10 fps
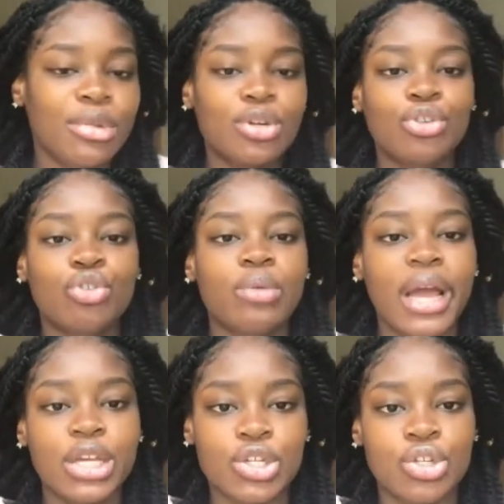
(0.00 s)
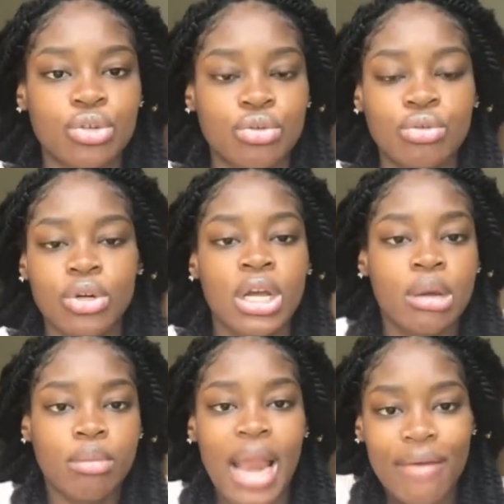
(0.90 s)
I'm just going to do what Haitians
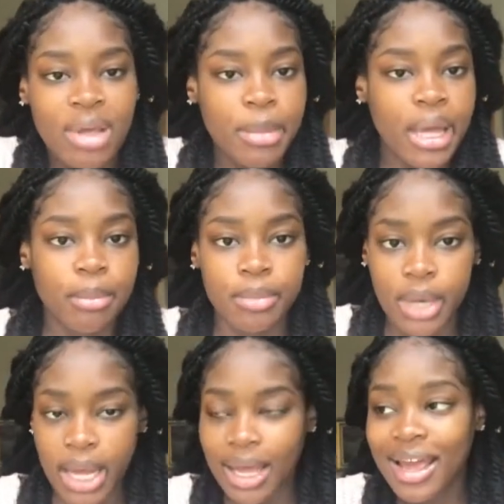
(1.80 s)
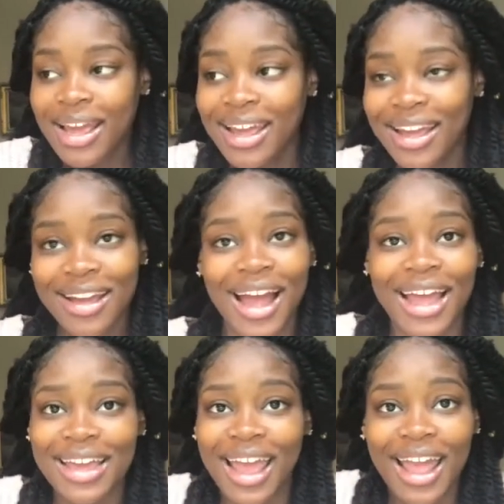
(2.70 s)
do. Love mem. Like,
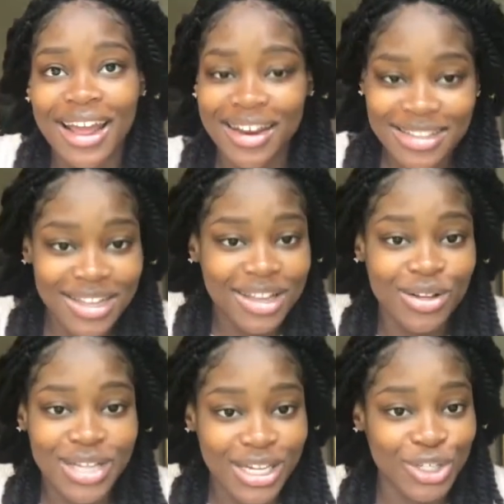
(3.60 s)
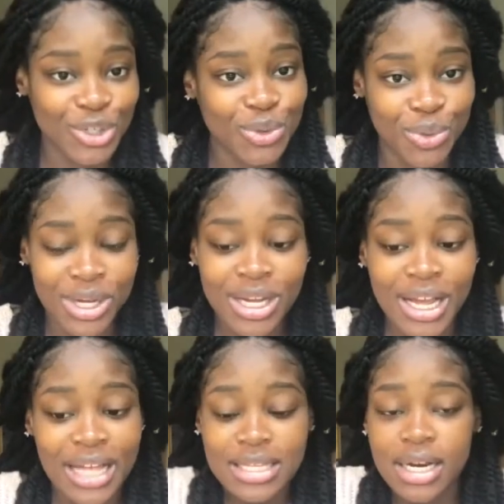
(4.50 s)
I can't. There's nothing else I can do.
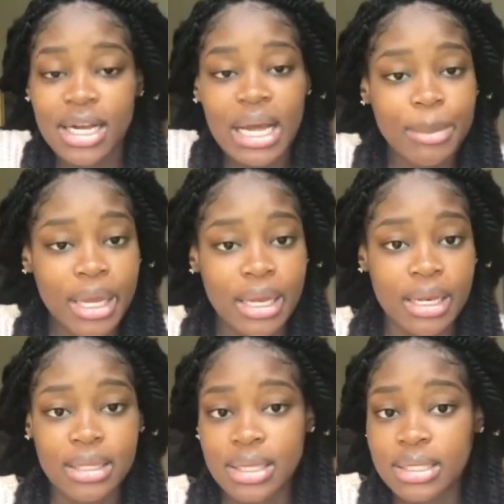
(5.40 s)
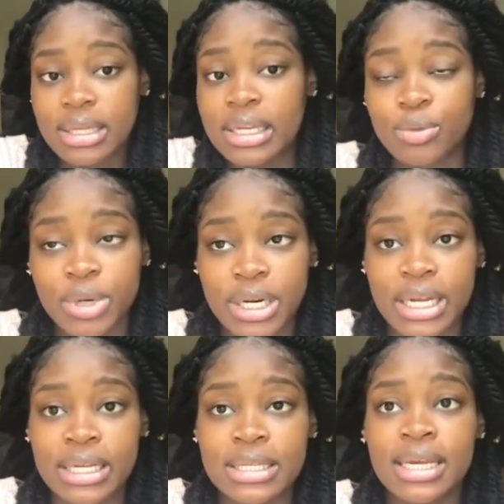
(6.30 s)
It's going to come in. It's, it is what it
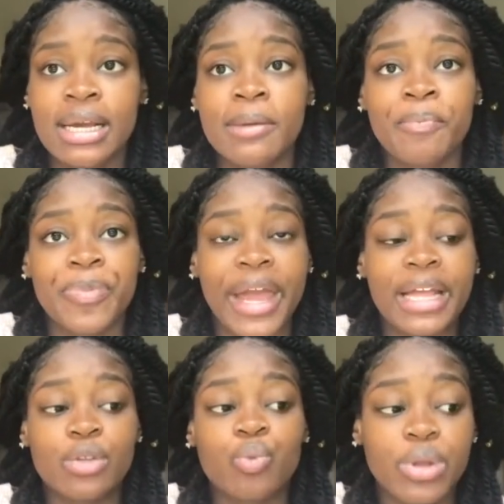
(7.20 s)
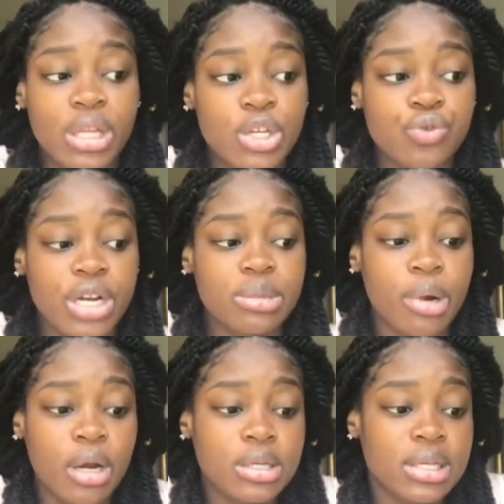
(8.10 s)
is. And with these stretch
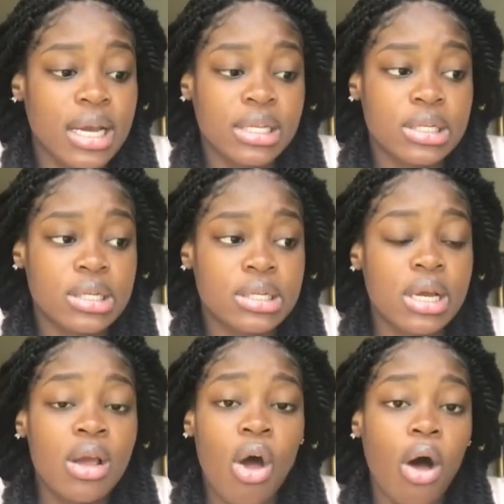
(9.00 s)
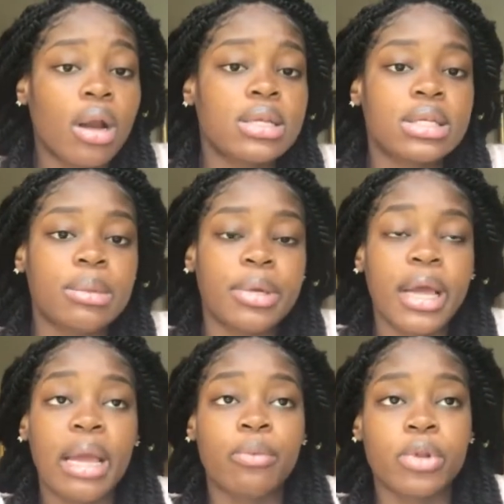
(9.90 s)
marks, I just honestly
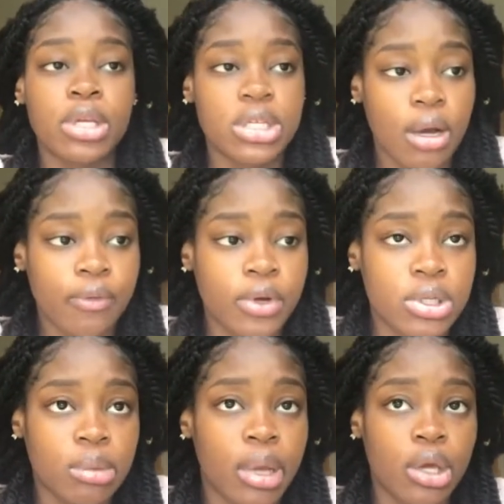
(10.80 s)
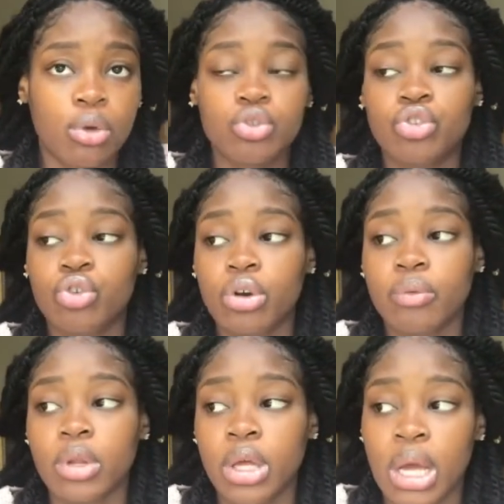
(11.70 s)
became really selfish. So I'm like, yo, shorter
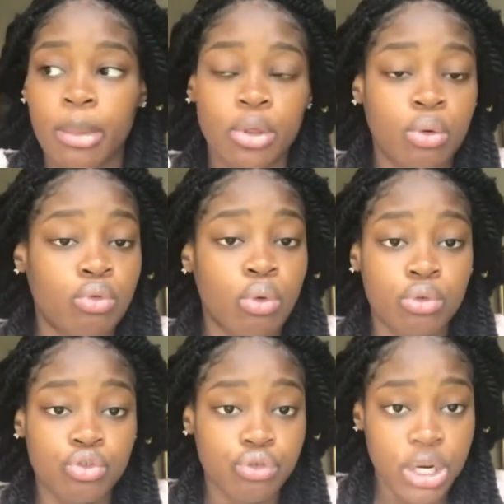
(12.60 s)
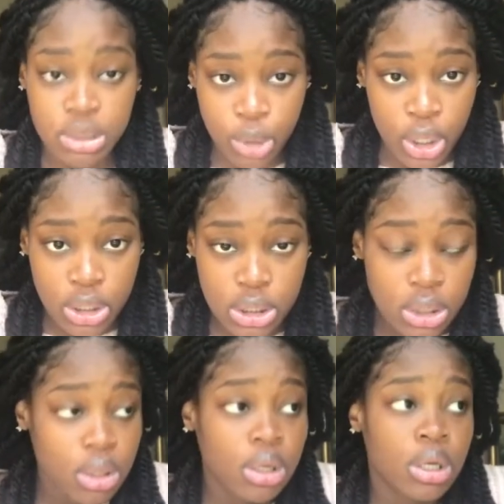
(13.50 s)
really got me doing growing stretch marks.
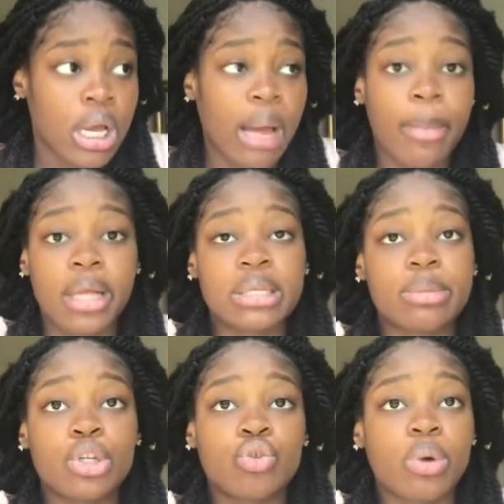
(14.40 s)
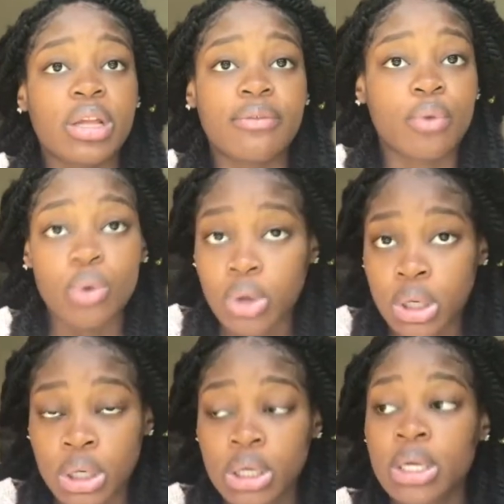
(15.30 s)
I'm about to be 24.
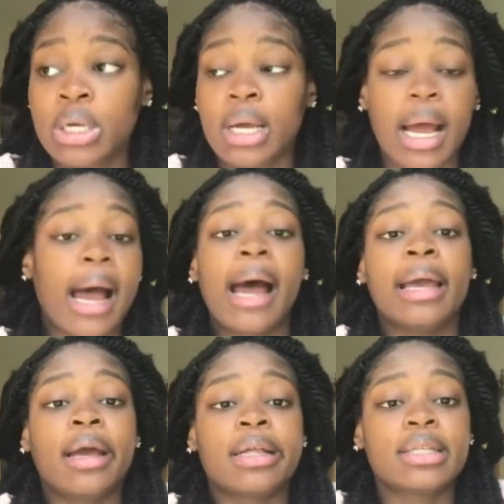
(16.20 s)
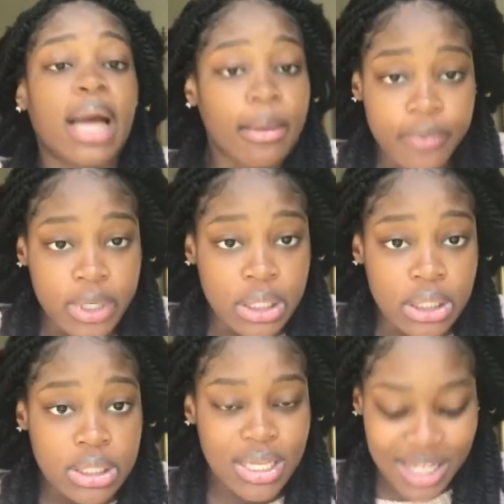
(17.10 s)
I ain't got time for this,